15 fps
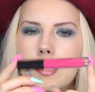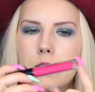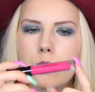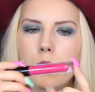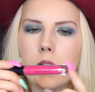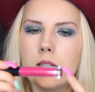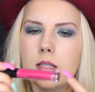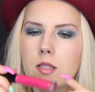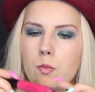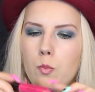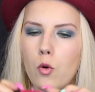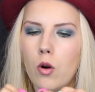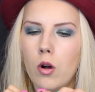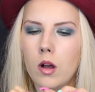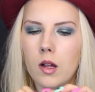this one. It's
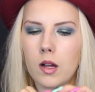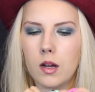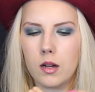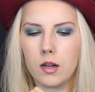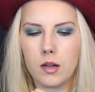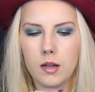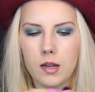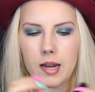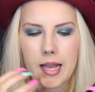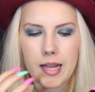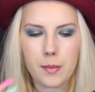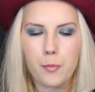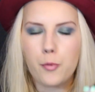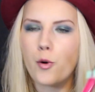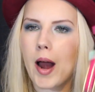more
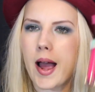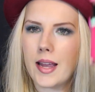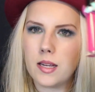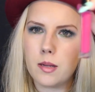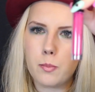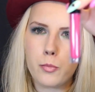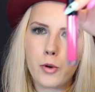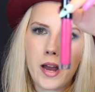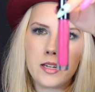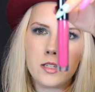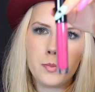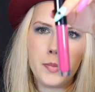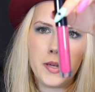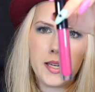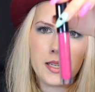like a bright
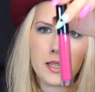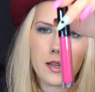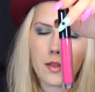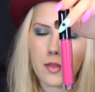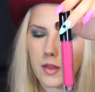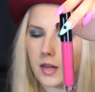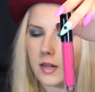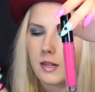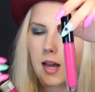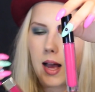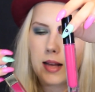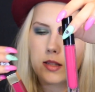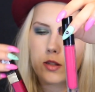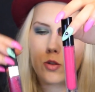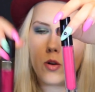pink than the
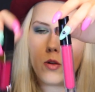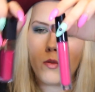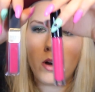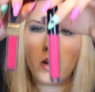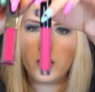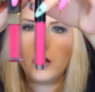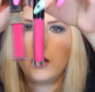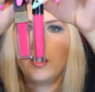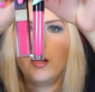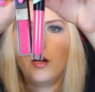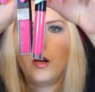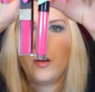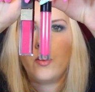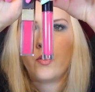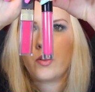Astro one.
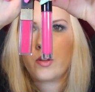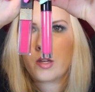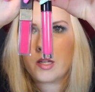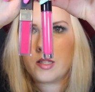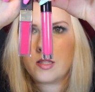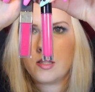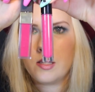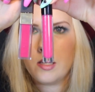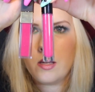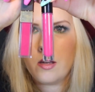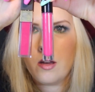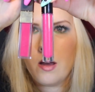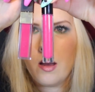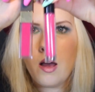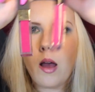You can see.
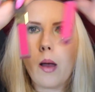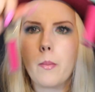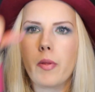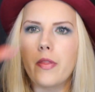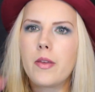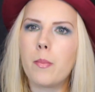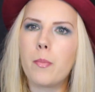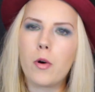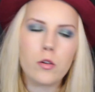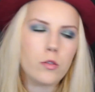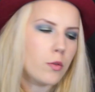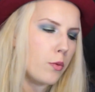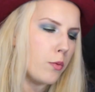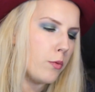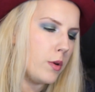But they're
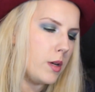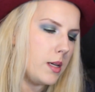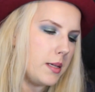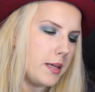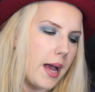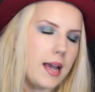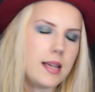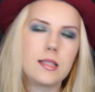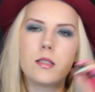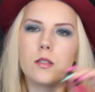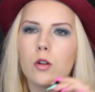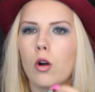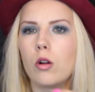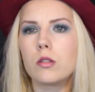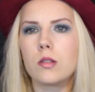both really nice,
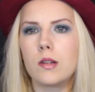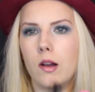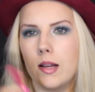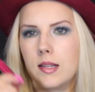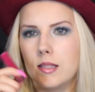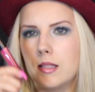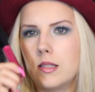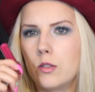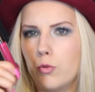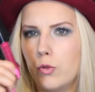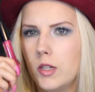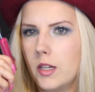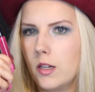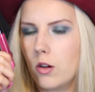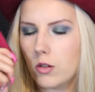and it also lasts
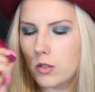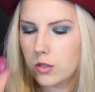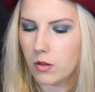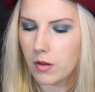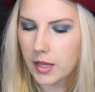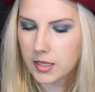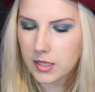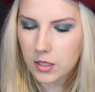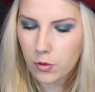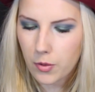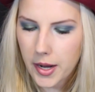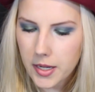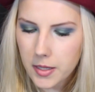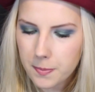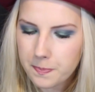really long, so that's
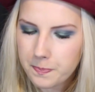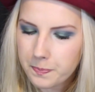great.